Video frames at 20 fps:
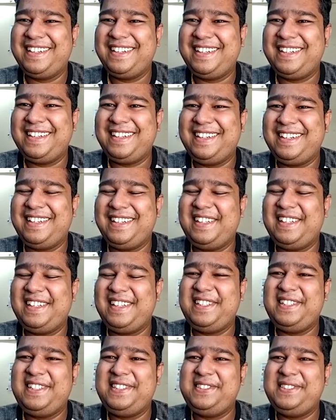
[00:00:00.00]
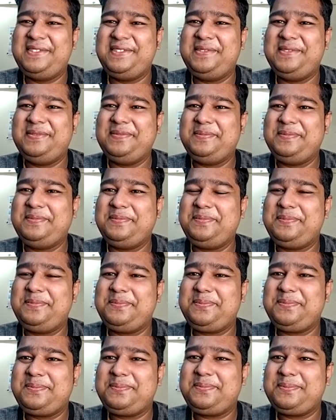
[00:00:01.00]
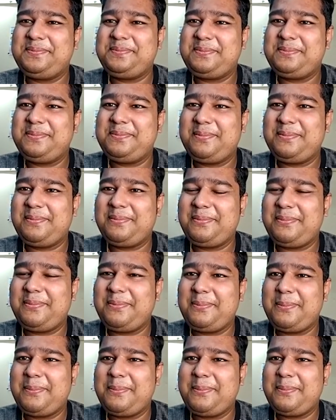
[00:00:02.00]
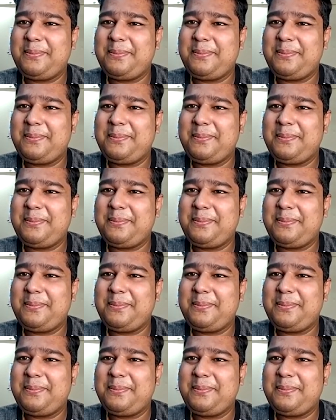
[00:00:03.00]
No words are spoken by the person on screen.